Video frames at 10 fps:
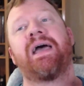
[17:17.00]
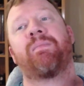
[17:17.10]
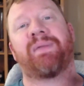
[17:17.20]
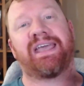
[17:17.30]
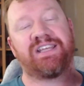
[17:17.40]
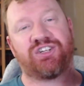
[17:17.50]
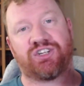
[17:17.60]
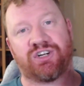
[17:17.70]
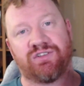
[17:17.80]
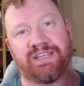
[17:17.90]
making
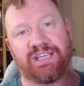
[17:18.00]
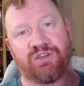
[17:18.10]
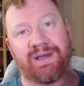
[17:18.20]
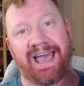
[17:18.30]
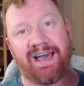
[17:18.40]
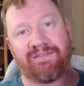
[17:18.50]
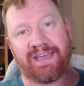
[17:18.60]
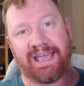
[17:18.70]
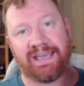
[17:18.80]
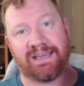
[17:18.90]
sure that you have
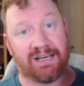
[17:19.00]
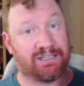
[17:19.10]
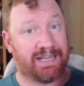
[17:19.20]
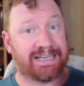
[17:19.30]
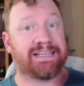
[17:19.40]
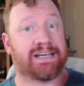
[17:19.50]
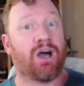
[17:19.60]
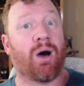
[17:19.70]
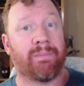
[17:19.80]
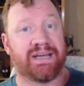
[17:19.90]
a eclectic
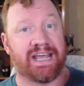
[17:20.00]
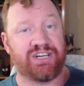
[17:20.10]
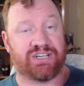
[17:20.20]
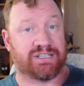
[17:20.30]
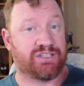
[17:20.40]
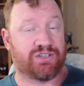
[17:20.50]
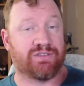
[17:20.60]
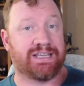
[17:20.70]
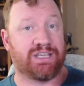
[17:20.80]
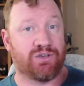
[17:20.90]
combination so
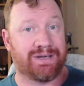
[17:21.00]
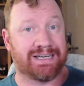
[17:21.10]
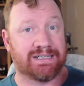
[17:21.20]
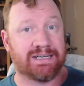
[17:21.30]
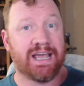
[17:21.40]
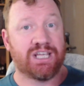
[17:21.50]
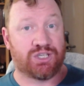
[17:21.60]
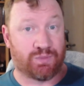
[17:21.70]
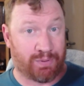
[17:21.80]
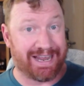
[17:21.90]
that you can
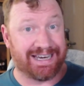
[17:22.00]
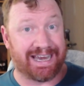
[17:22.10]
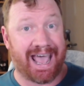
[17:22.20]
spring into